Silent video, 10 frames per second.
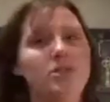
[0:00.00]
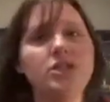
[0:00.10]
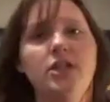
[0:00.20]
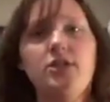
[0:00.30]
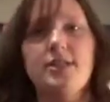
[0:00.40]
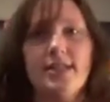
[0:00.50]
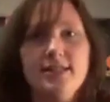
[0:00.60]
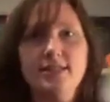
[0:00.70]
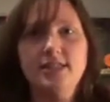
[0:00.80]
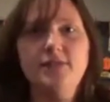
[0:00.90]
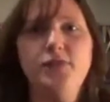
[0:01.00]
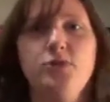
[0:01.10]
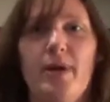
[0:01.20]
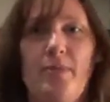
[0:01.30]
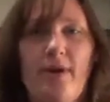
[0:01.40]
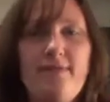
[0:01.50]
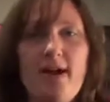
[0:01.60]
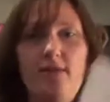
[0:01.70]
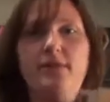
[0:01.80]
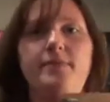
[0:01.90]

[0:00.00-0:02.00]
just going to use this because it's the first paper I found.